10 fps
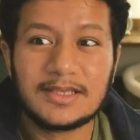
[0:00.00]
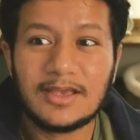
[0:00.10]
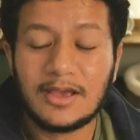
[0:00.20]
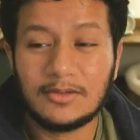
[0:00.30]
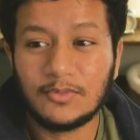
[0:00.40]

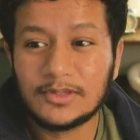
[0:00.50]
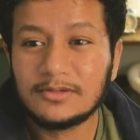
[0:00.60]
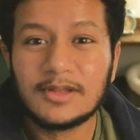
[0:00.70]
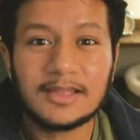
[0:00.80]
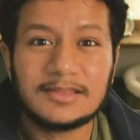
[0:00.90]
and whether or
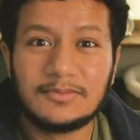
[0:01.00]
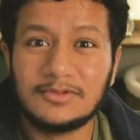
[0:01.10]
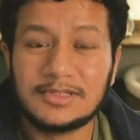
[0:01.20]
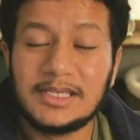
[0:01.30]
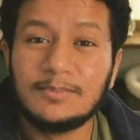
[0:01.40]
not they will
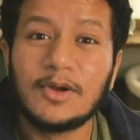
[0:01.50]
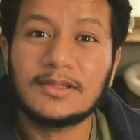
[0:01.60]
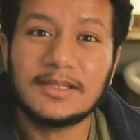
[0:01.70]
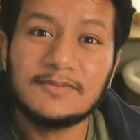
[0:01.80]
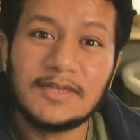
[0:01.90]
keep on
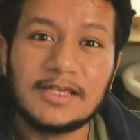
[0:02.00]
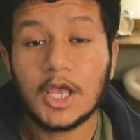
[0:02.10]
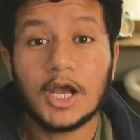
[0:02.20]
living.